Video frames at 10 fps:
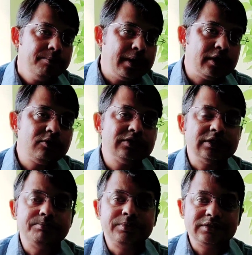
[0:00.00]
marrow,
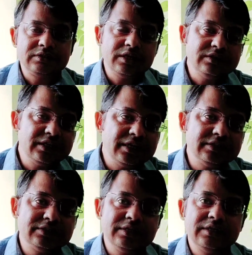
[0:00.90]
their
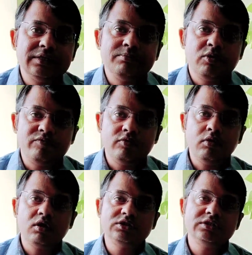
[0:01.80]
percentage, their
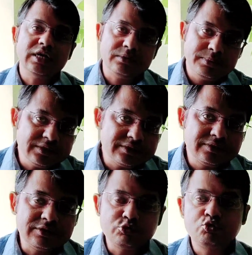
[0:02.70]
morphology. That means
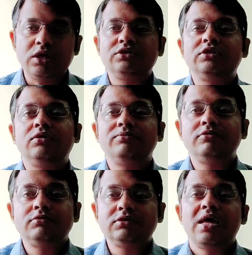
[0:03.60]
the structure of
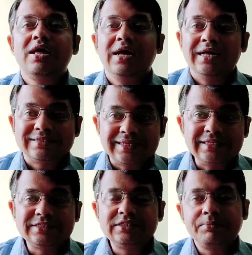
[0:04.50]
those
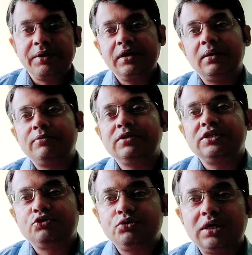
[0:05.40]
cells, depending upon
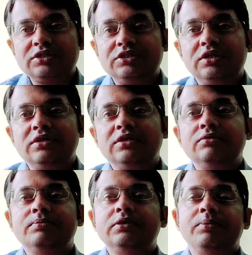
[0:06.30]
the structure,
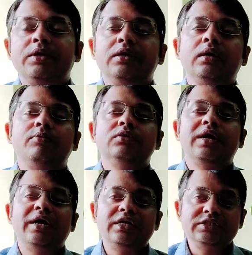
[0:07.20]
depending upon
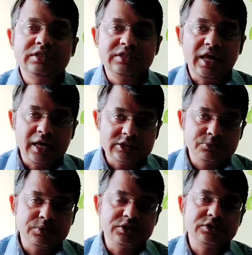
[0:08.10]
the antigenic
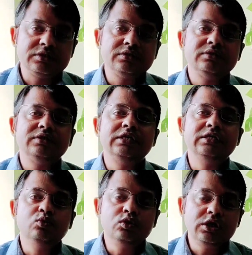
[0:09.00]
expression. The
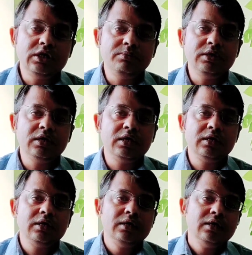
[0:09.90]

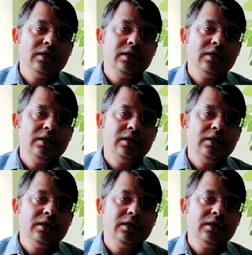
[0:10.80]
leukemia